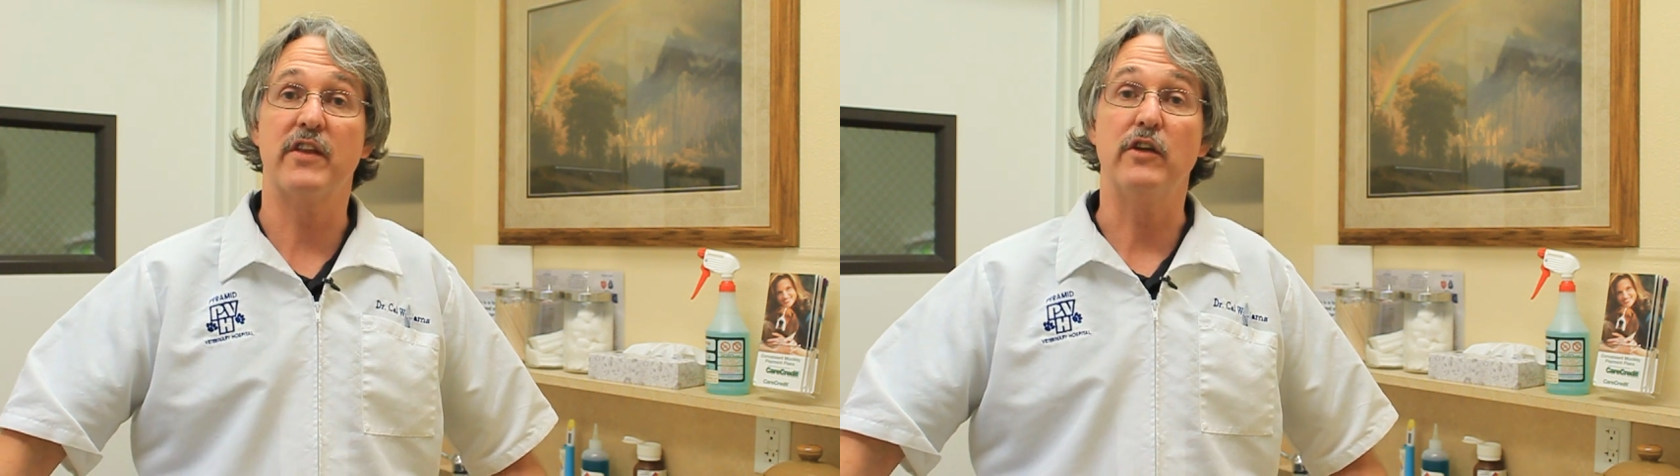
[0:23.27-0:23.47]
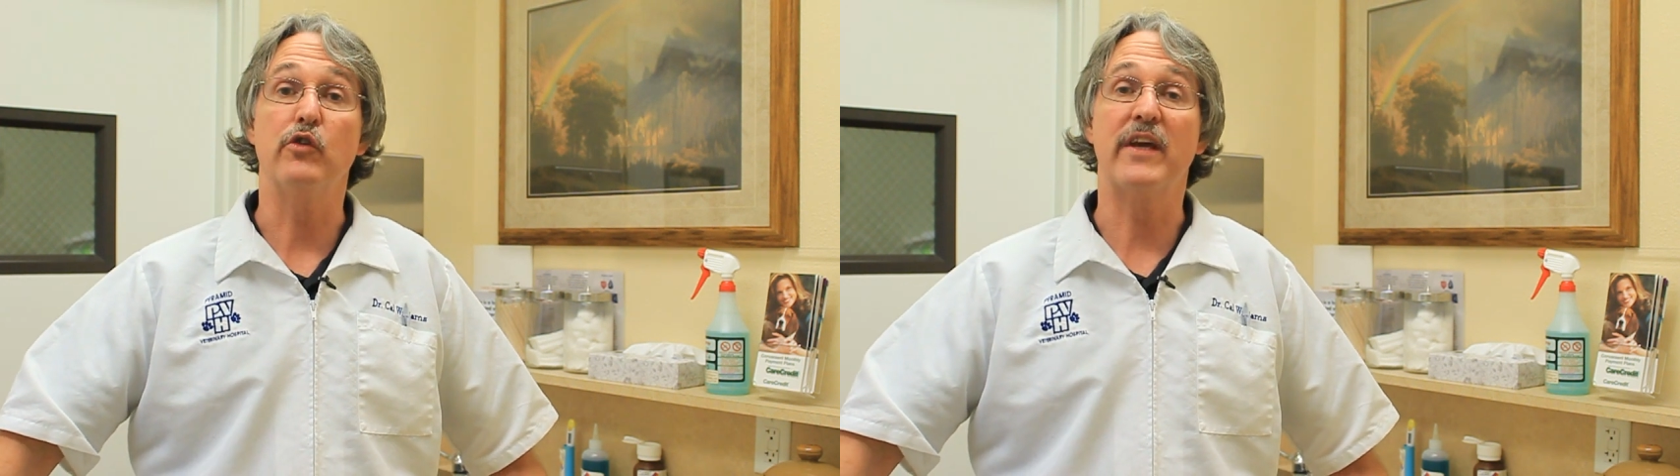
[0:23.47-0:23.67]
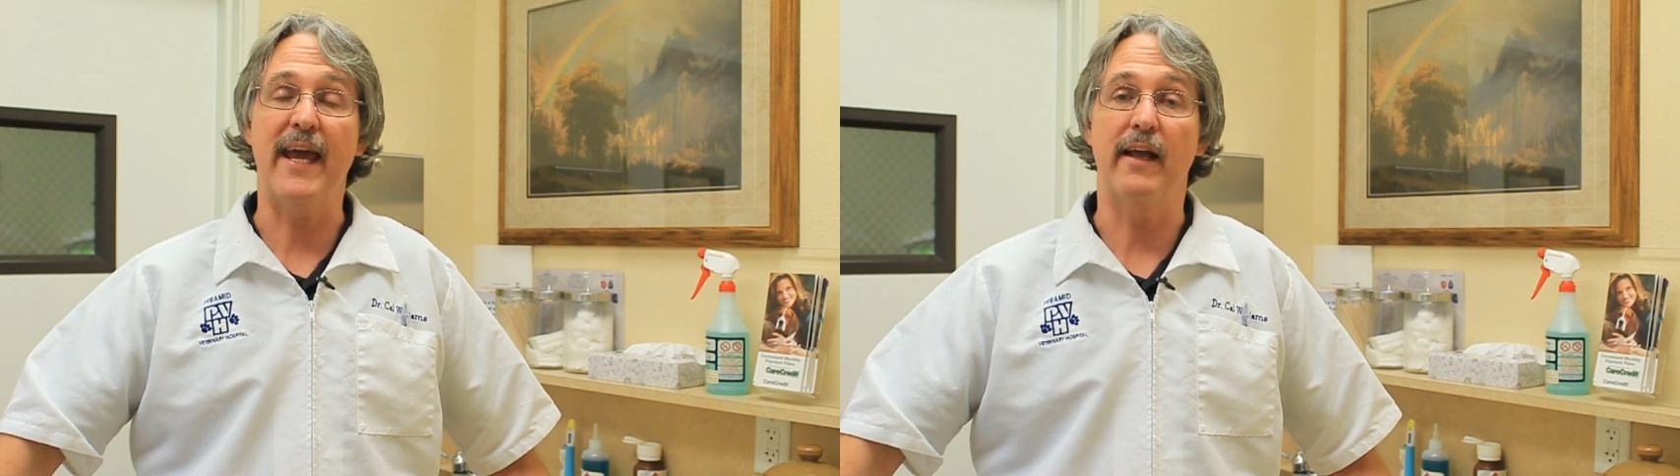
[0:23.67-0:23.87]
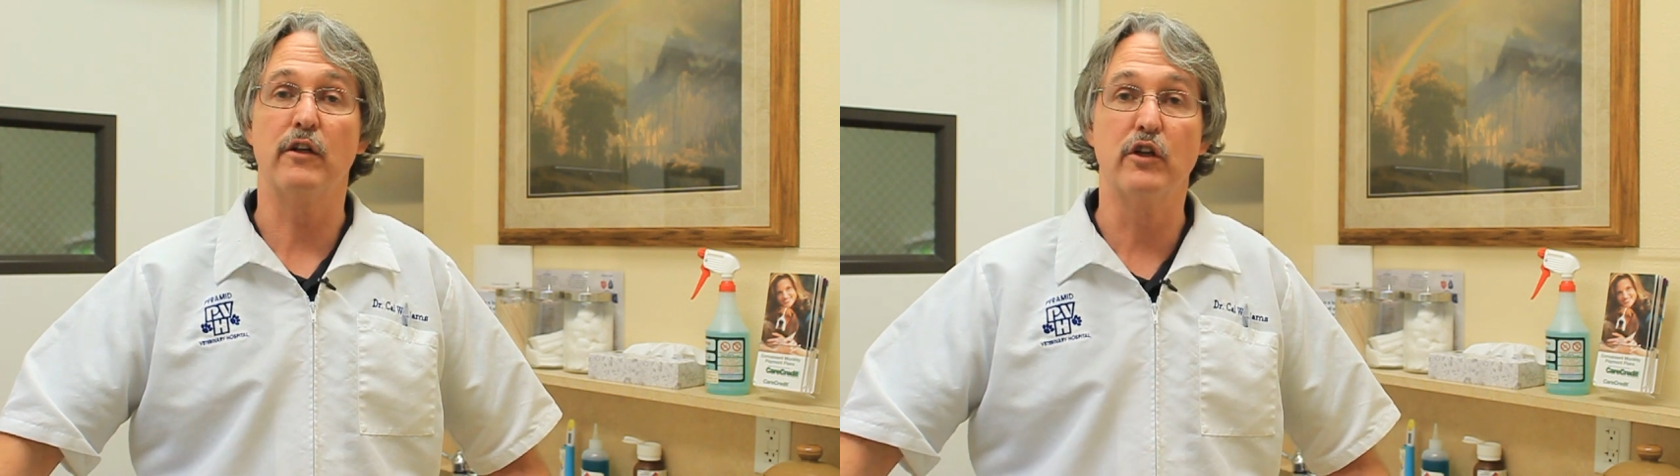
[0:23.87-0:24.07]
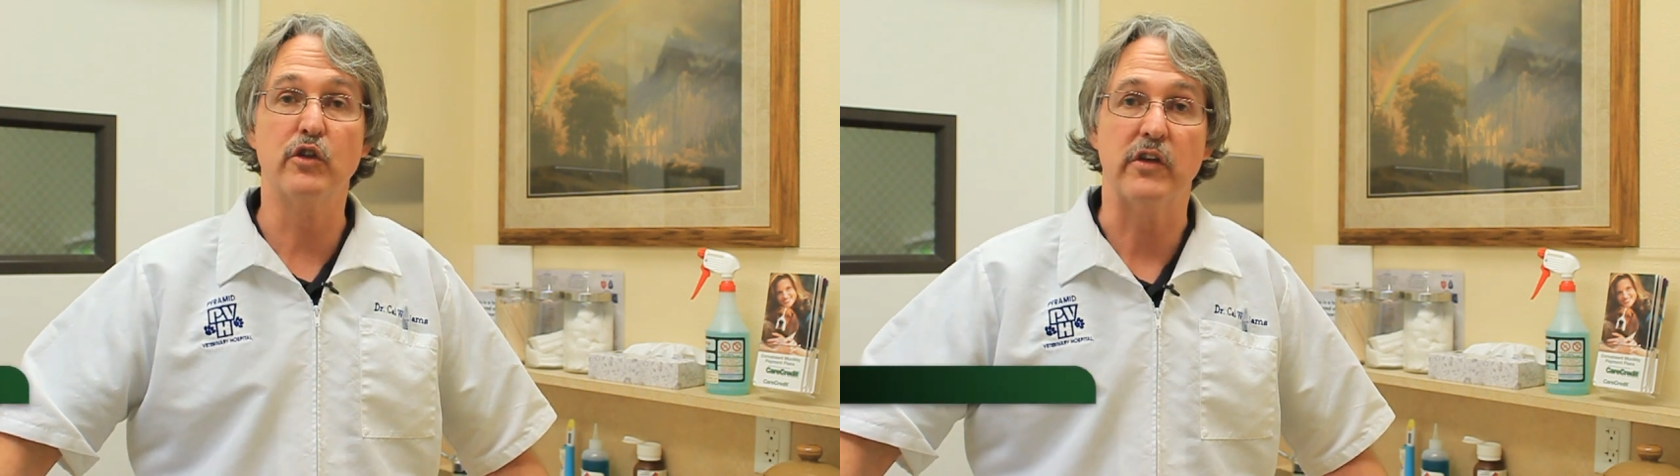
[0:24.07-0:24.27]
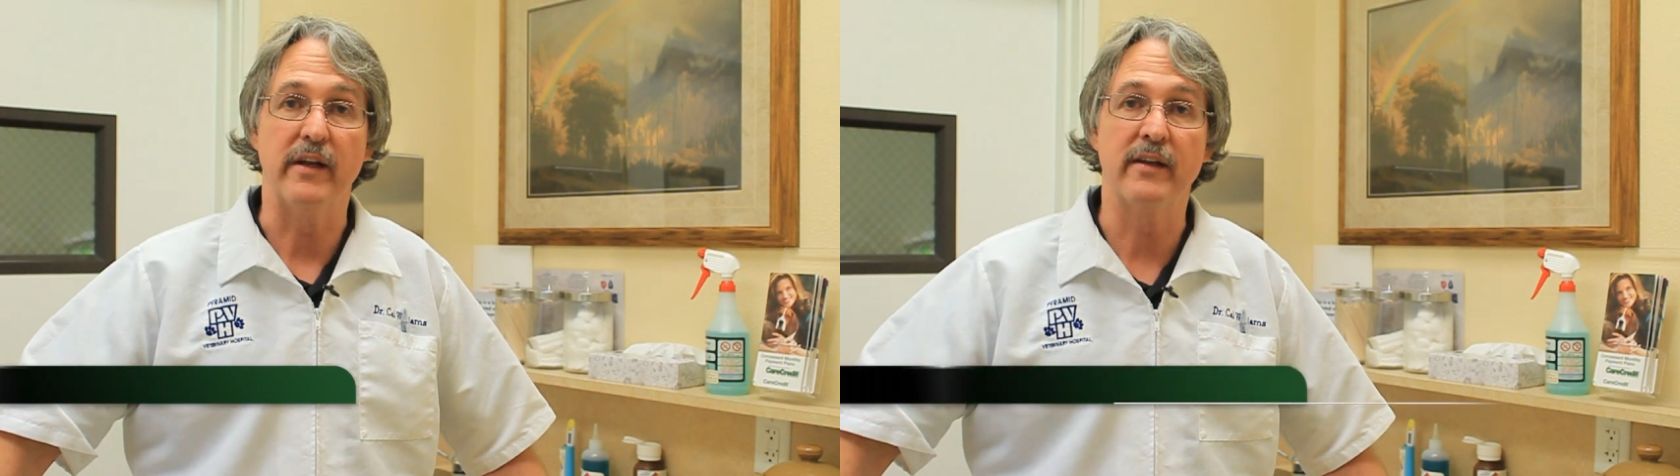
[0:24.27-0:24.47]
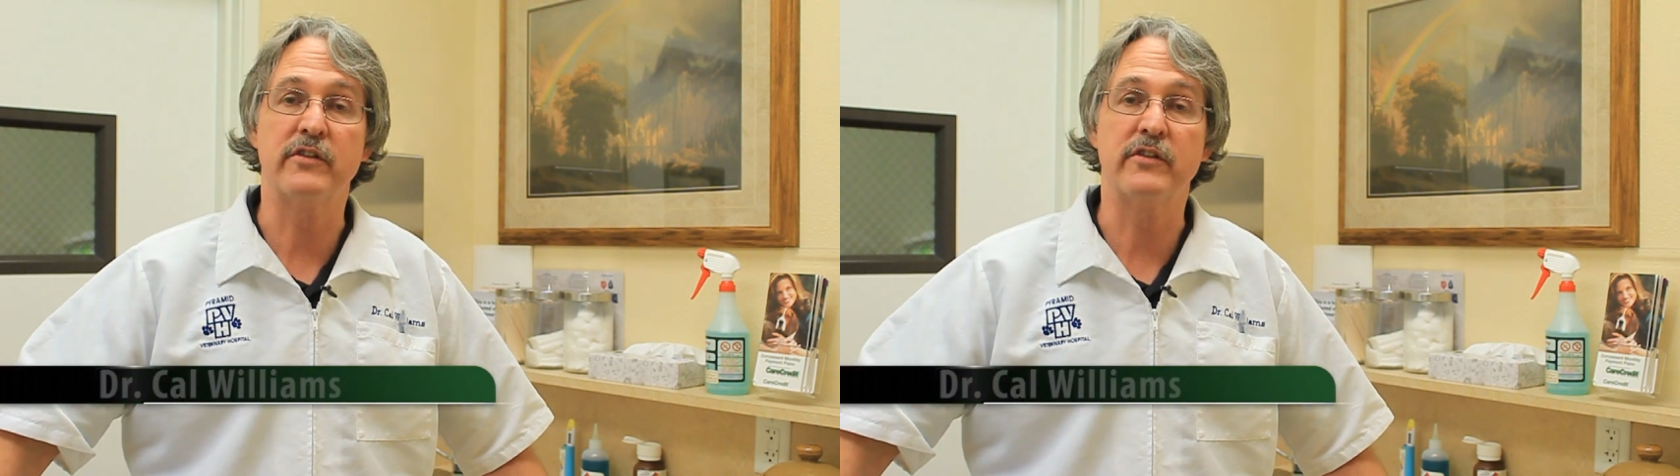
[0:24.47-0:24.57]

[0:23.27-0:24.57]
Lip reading: that you can't lose it.